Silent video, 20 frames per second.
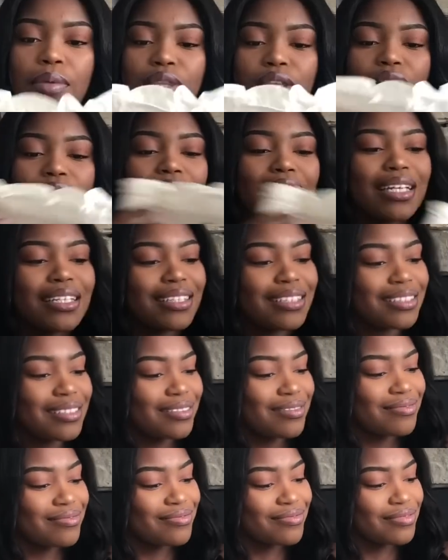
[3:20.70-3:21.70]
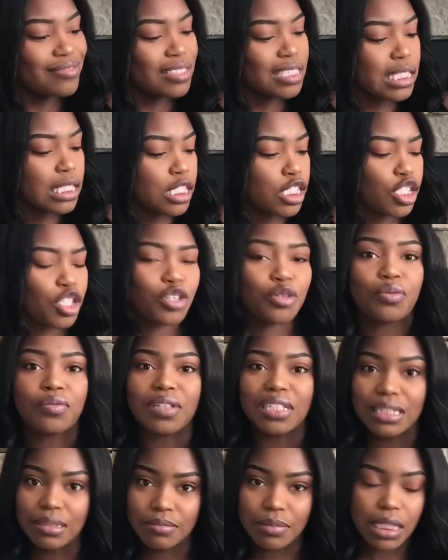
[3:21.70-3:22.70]
But they're like this
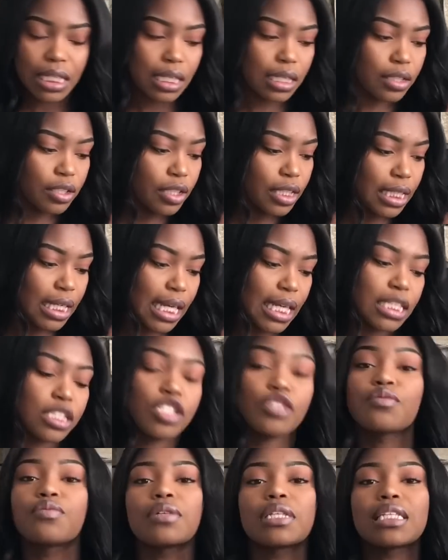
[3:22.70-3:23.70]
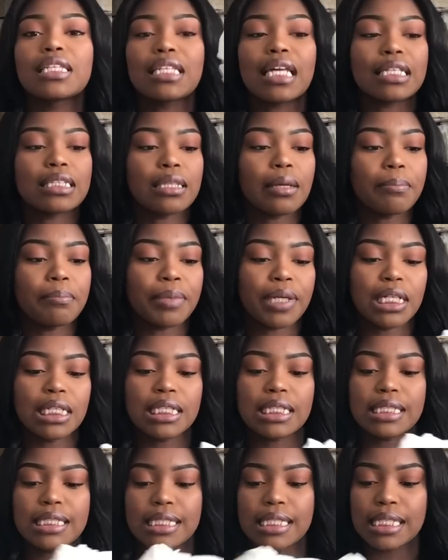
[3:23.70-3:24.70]
cream color and I actually really like the
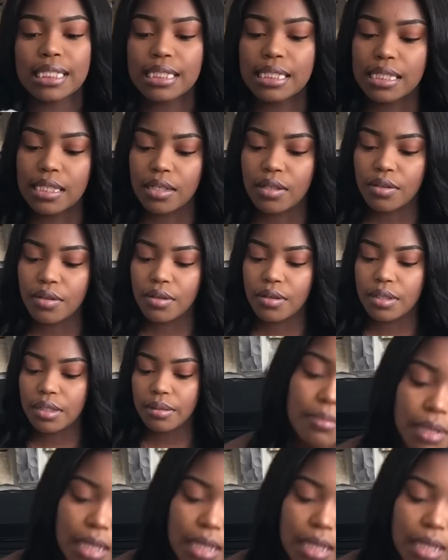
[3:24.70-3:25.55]
button detail on them.